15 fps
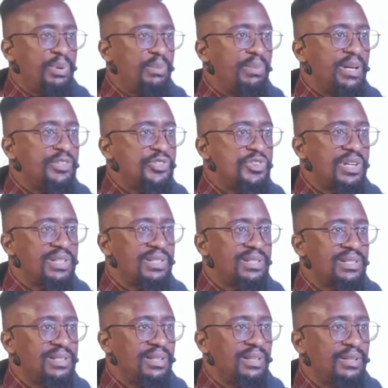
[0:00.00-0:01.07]
my
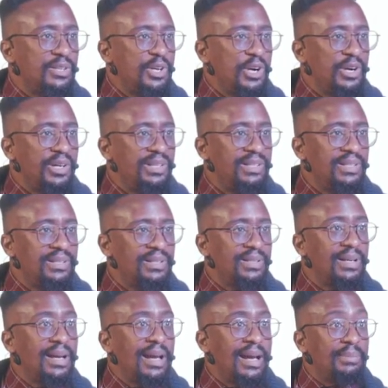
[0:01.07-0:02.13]
trust in God,
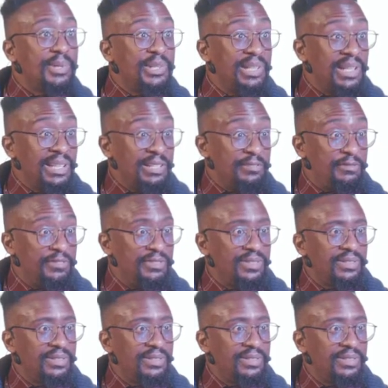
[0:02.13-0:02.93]
I'm going to live.